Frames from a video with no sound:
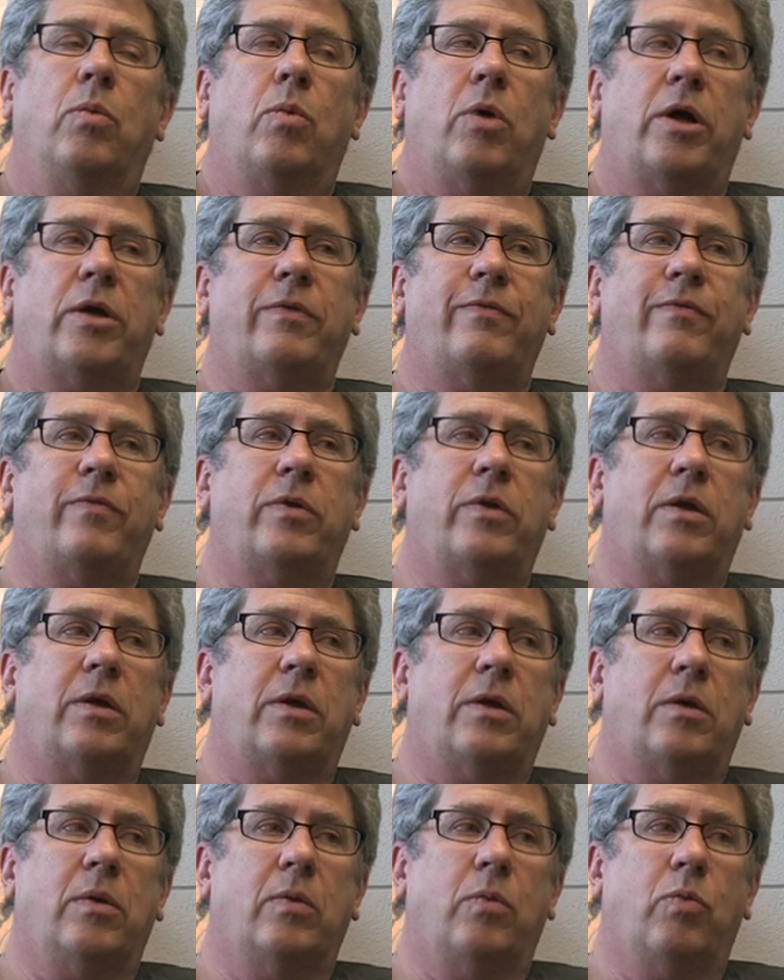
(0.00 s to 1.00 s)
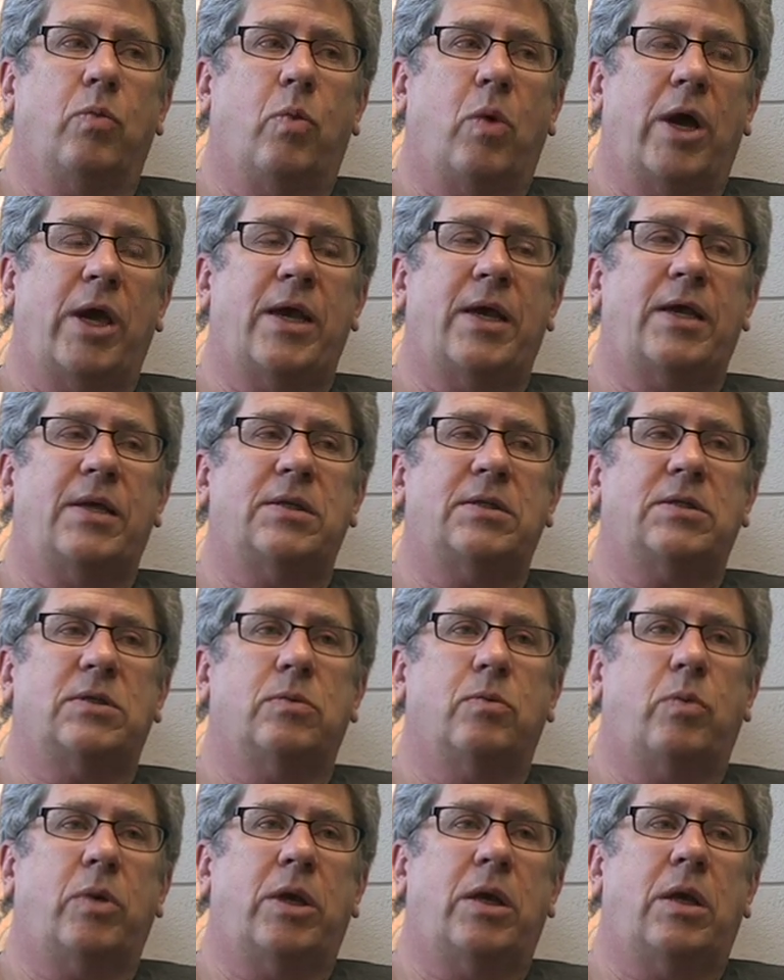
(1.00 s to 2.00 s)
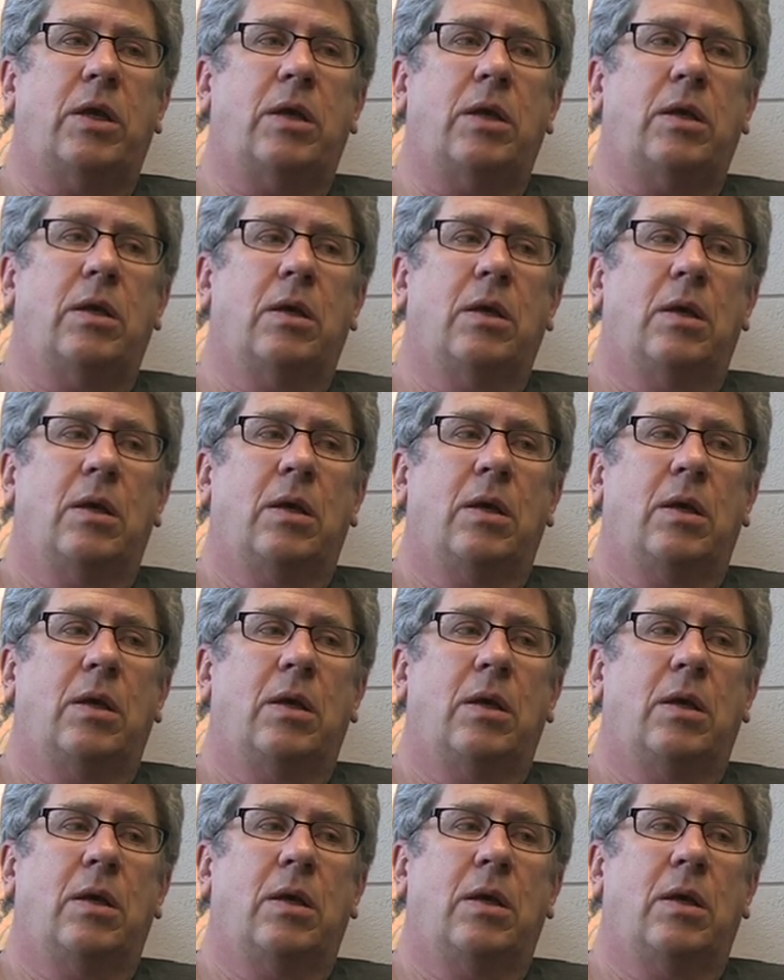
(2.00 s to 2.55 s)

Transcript: One of the ways we